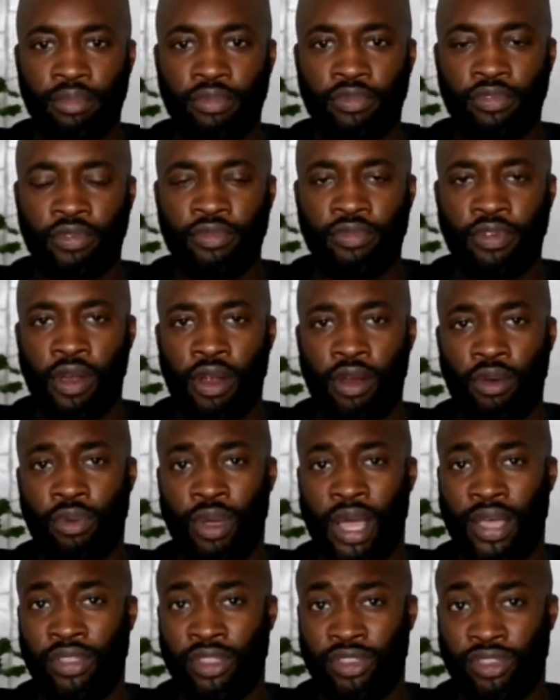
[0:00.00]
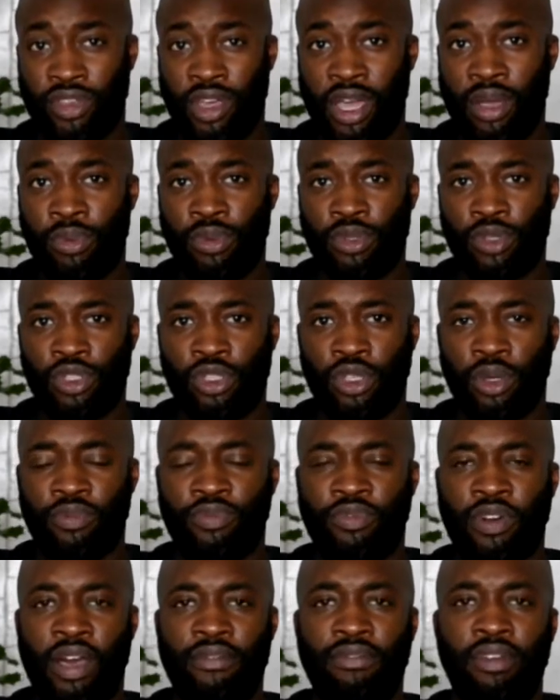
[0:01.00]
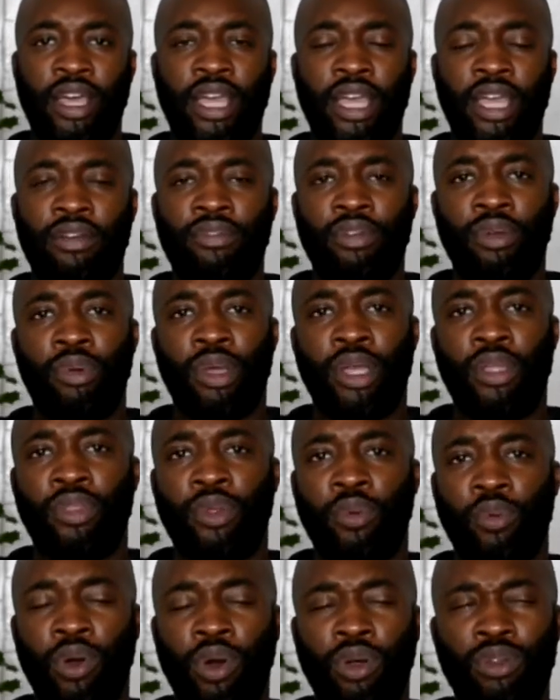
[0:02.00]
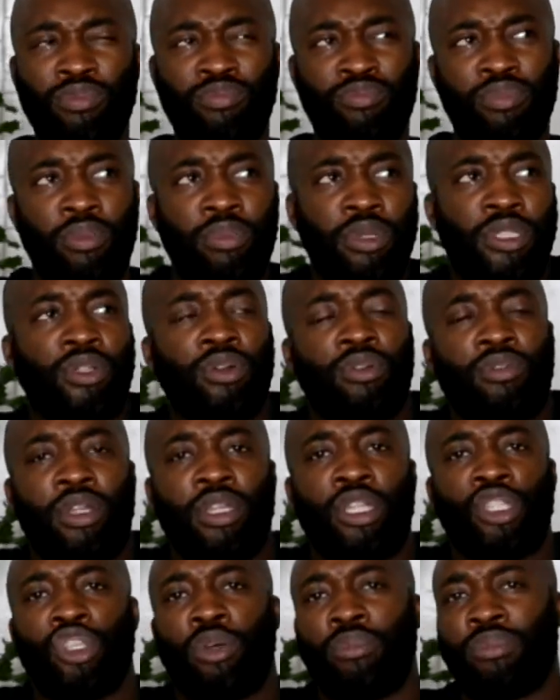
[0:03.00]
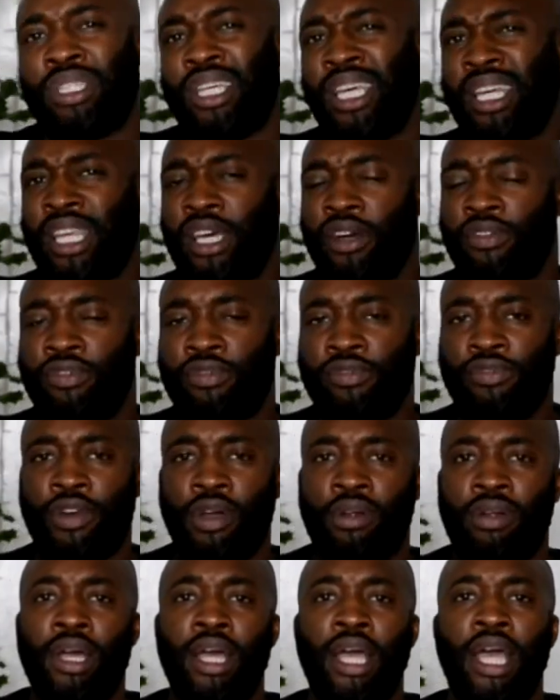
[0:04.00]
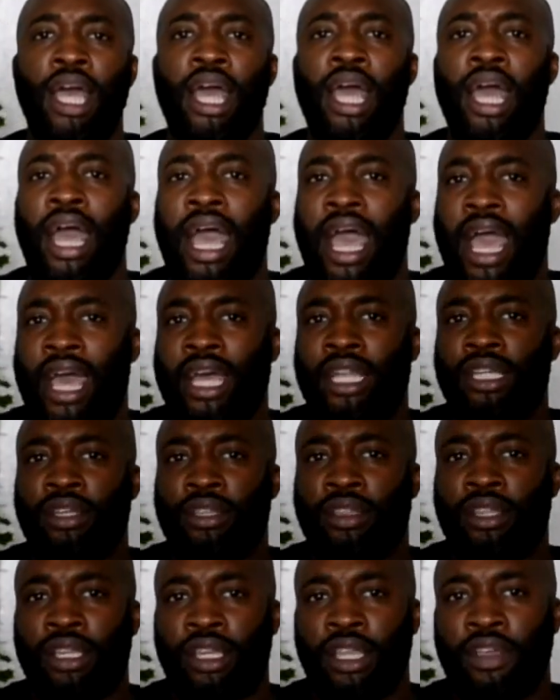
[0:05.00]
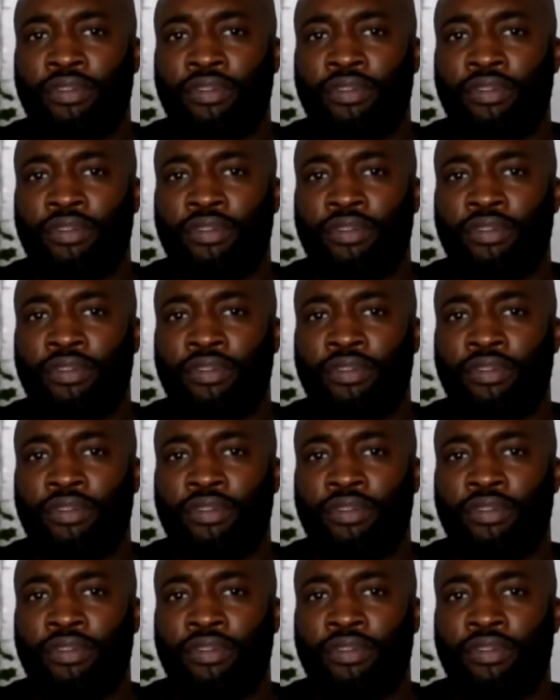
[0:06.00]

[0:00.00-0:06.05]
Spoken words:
Fonfara at the time was a top five light heavyweight in the world, probably still around the top 10 now, Fonfara. And I think